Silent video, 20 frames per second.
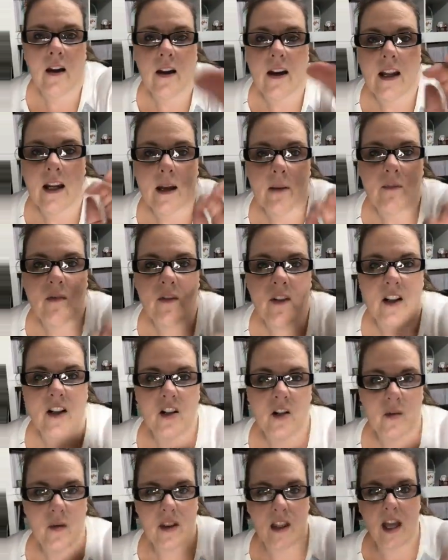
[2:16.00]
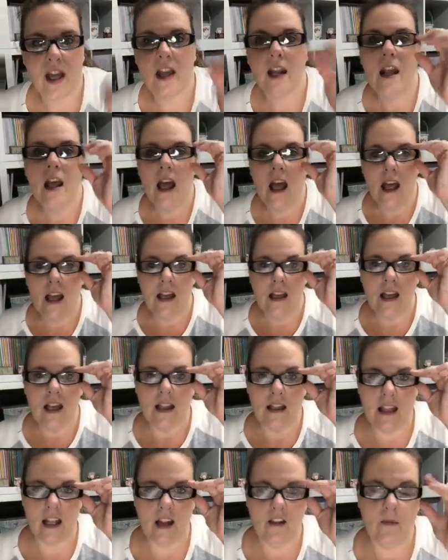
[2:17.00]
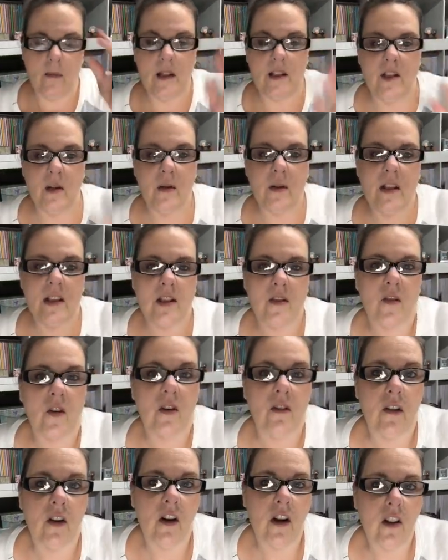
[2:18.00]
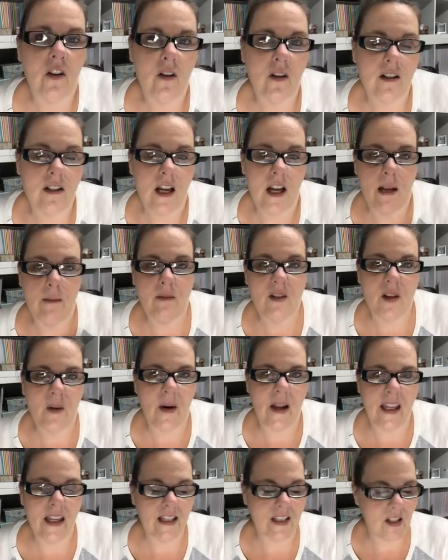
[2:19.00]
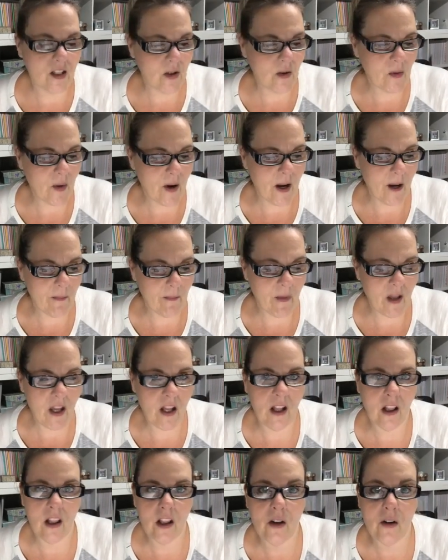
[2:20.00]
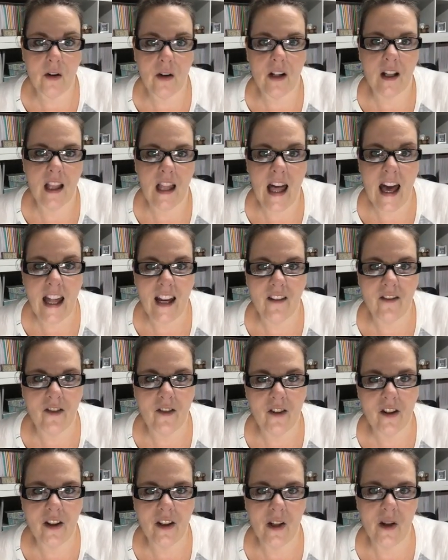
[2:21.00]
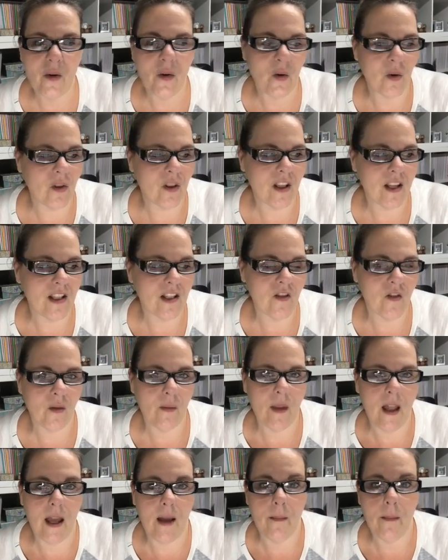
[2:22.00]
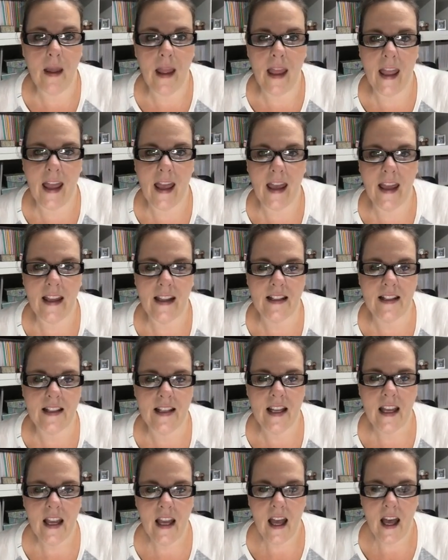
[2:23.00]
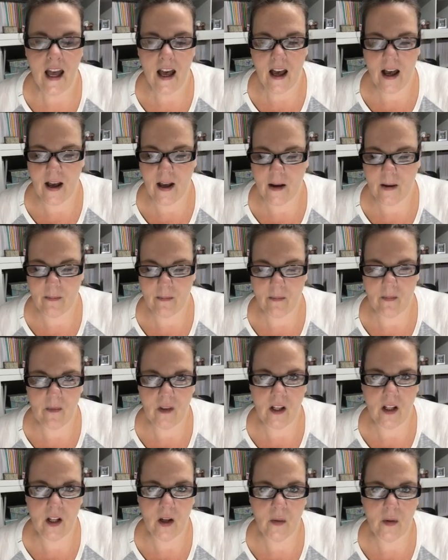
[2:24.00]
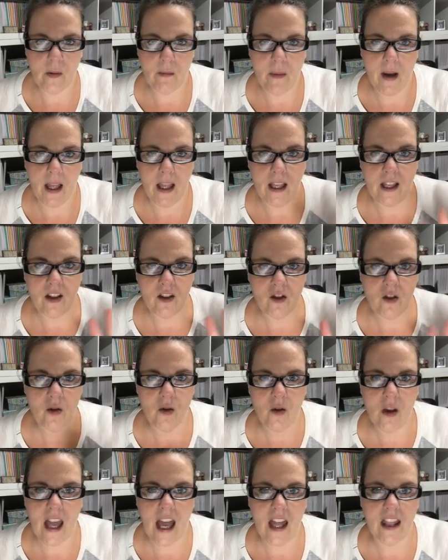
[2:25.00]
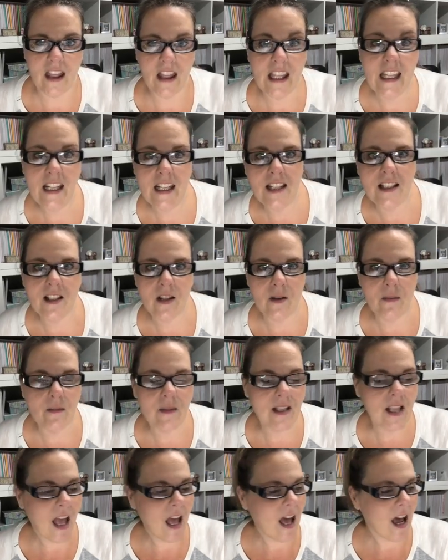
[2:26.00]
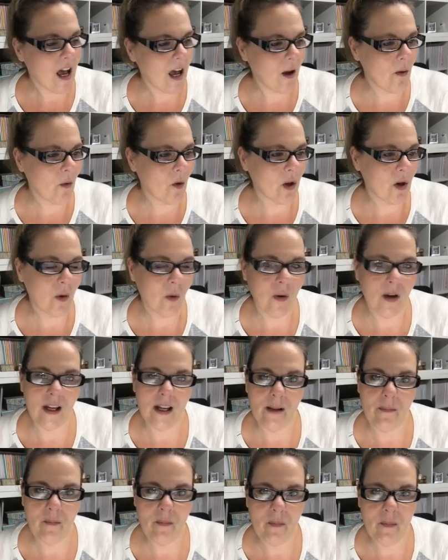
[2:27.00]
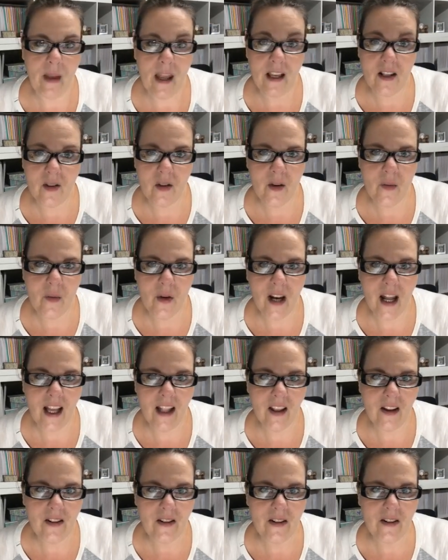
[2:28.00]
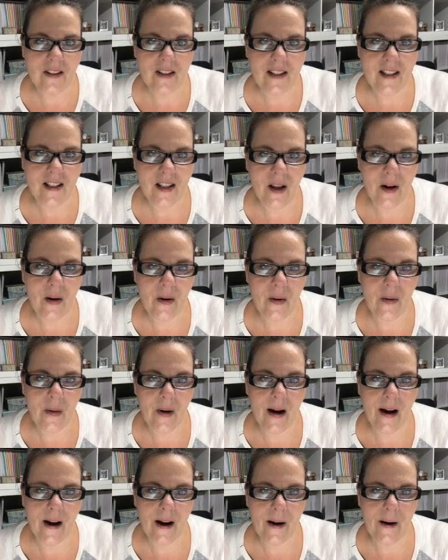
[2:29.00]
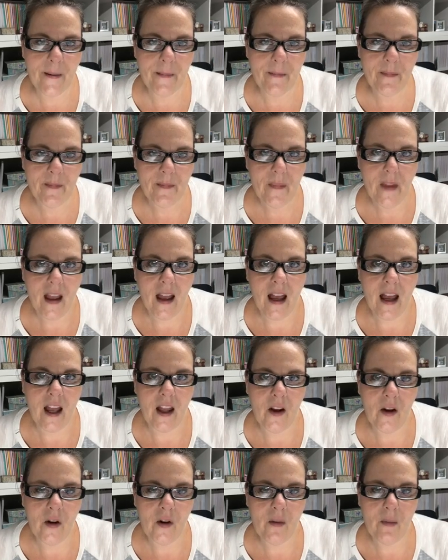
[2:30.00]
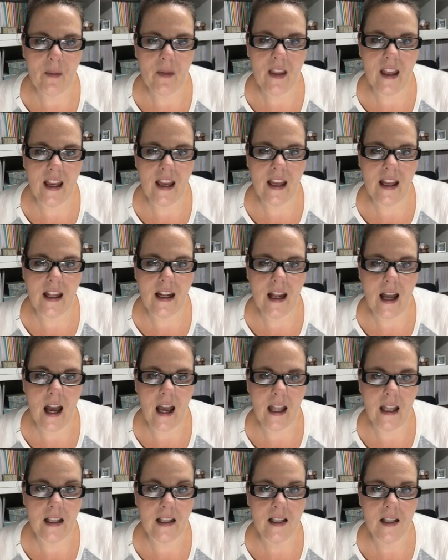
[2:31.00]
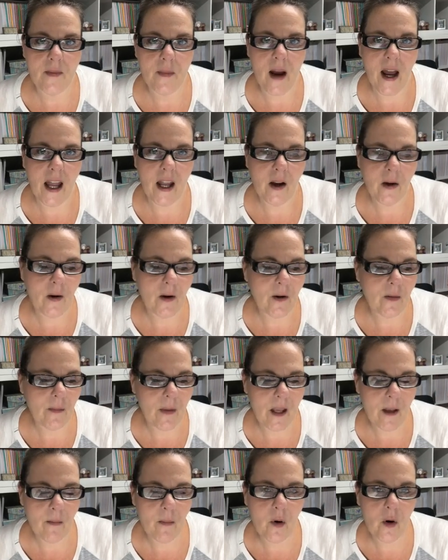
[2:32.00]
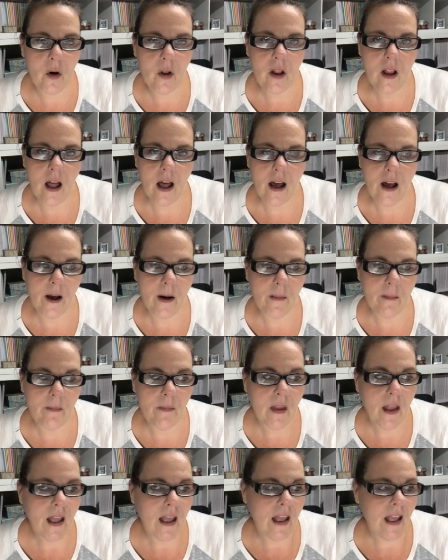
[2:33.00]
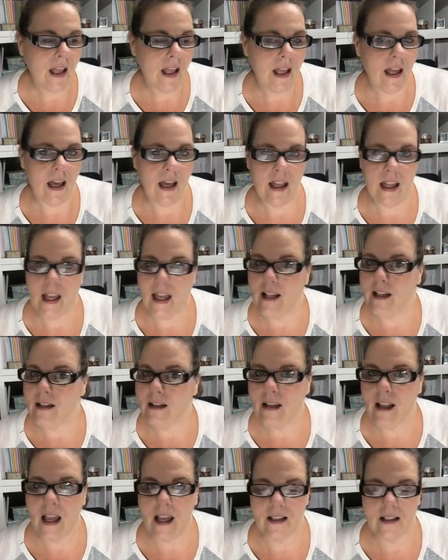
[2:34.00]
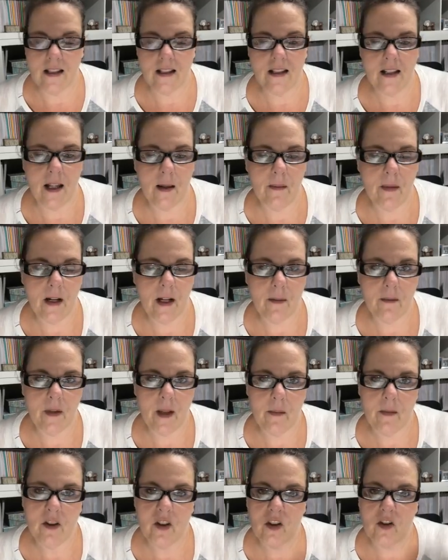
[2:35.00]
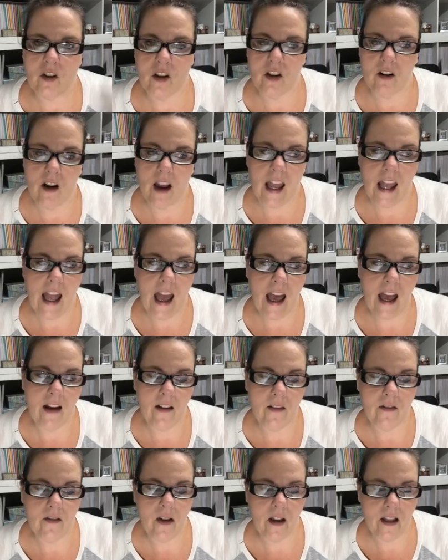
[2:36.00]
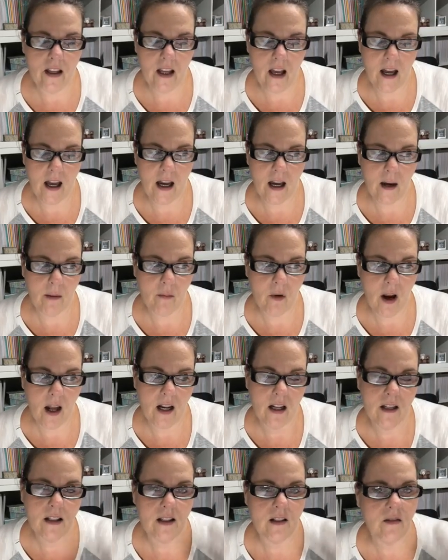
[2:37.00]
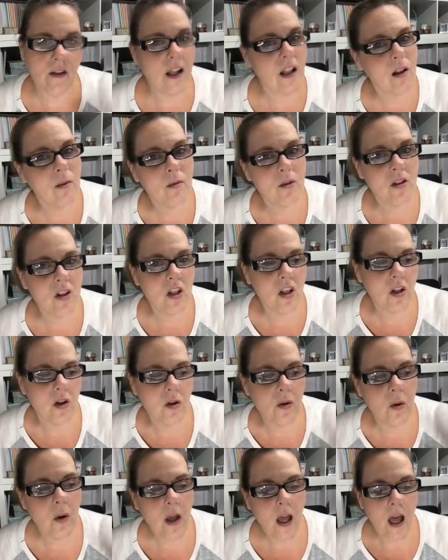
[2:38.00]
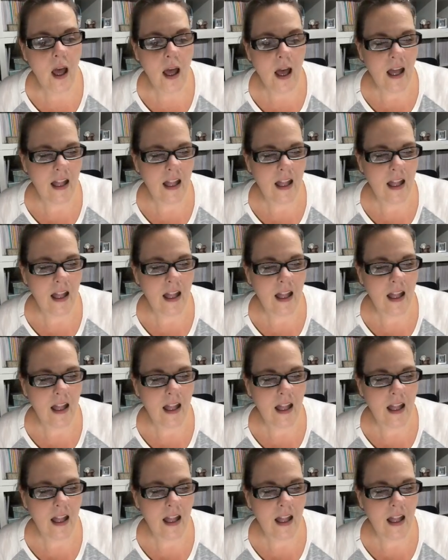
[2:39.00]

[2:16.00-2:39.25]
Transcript: All right, I'm finished with that that have been doing this for a very long time, so I get to um, learn a lot of really cool things from them. And, um, you know, in my true Kathleenisms, I want to uh, pass on what I learn. So um, I hope that I inspire people. Um, again, as a Stampin' Up! demonstrator, I have uh, products available to you.